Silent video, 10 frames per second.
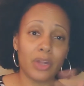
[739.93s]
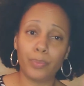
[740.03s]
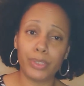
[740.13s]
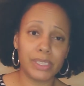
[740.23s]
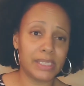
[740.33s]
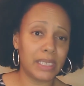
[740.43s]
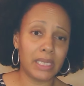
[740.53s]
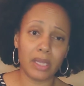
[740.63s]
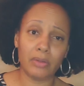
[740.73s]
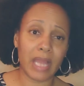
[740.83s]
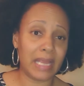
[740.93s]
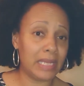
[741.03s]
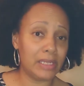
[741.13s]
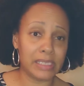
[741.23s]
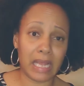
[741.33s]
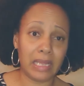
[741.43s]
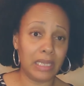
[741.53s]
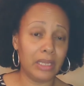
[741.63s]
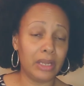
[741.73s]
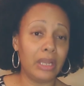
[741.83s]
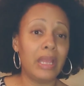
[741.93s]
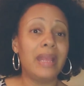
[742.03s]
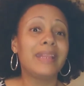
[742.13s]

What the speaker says: put a sticky note like here, sign here,